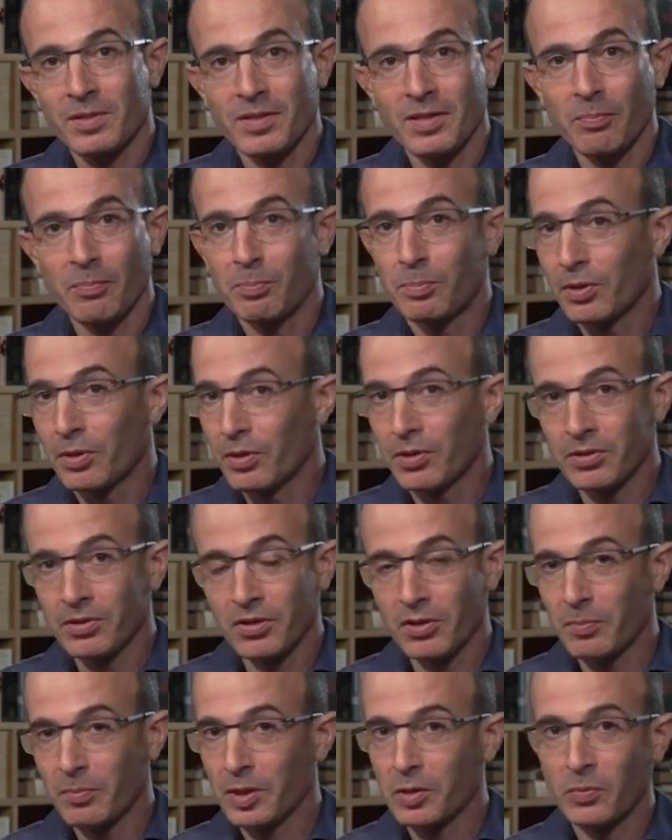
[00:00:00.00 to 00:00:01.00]

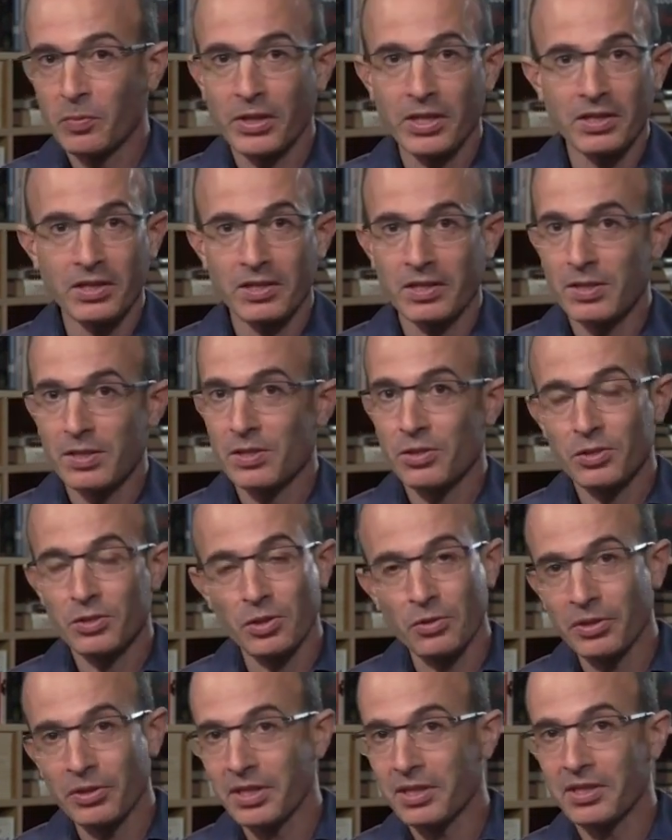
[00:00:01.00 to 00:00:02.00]
border between
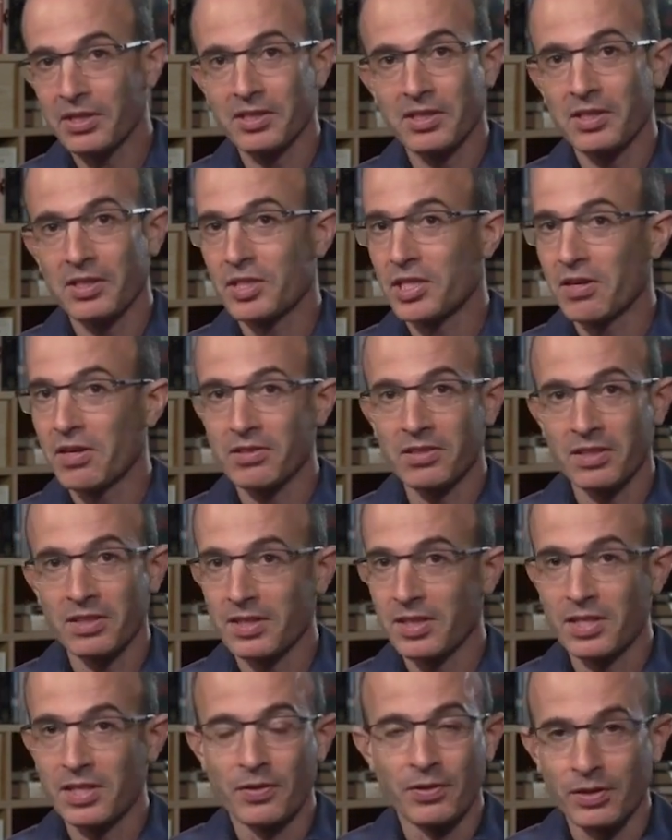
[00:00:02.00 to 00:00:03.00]
historian and
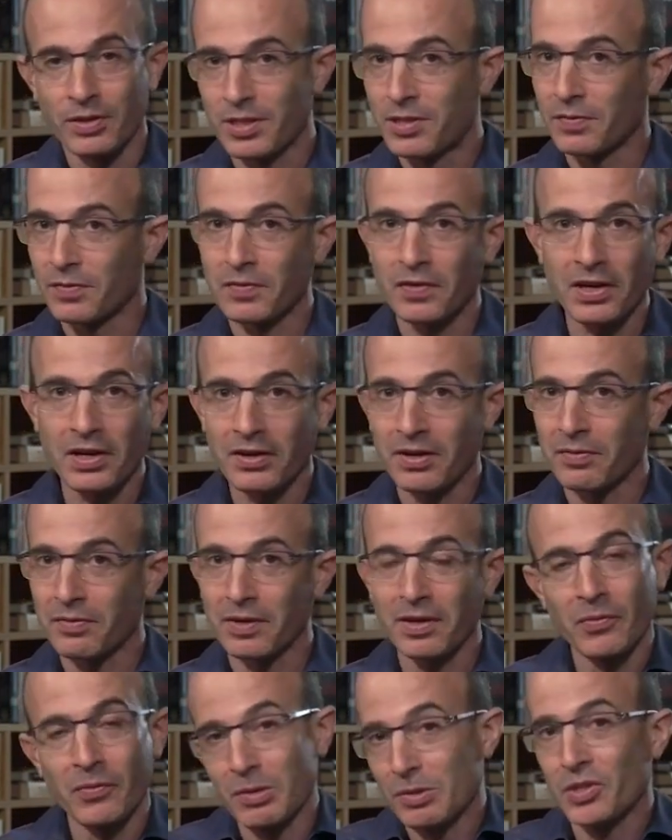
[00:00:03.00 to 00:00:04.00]
journalist was
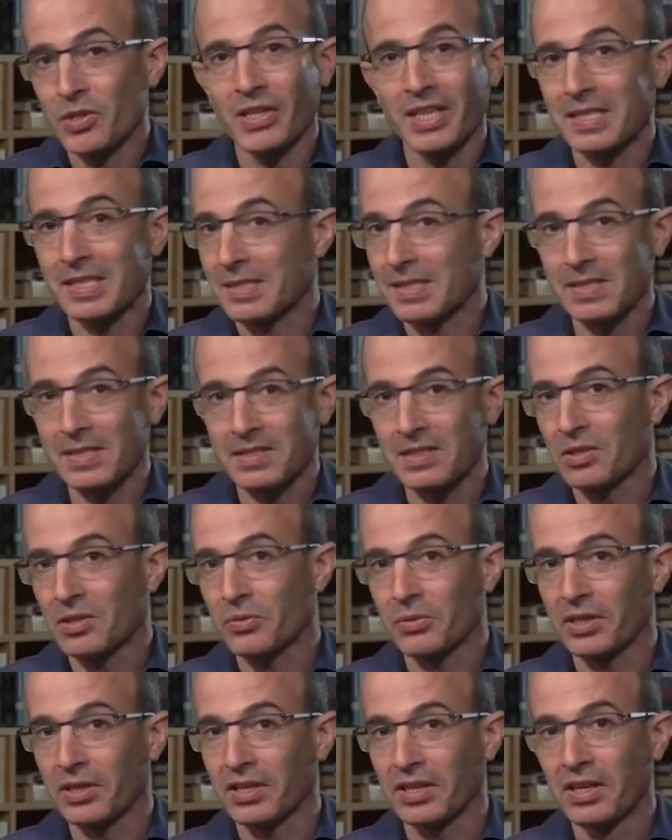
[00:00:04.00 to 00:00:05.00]

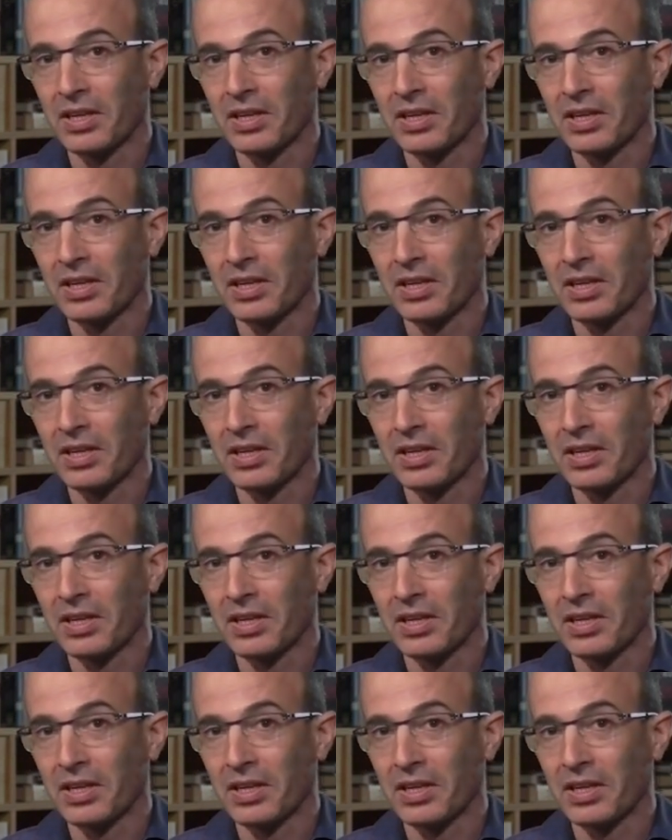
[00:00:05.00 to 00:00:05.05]
non-existent, really.